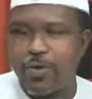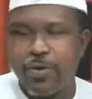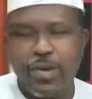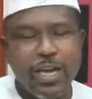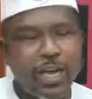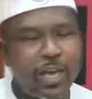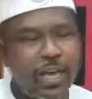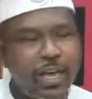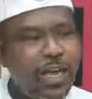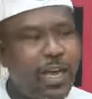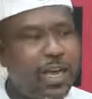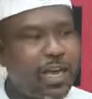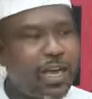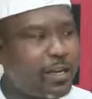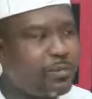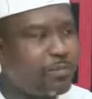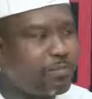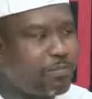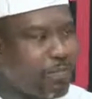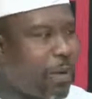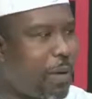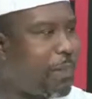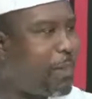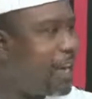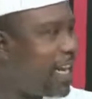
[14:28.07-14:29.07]
hear
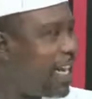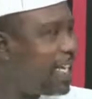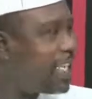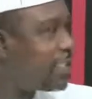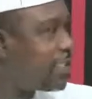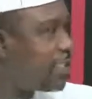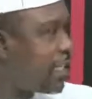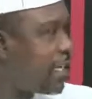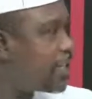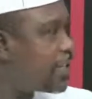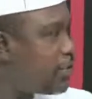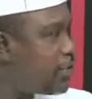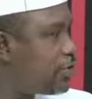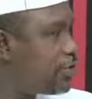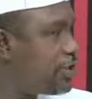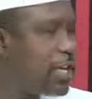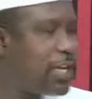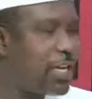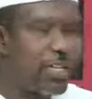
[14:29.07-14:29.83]
permanent secretary then,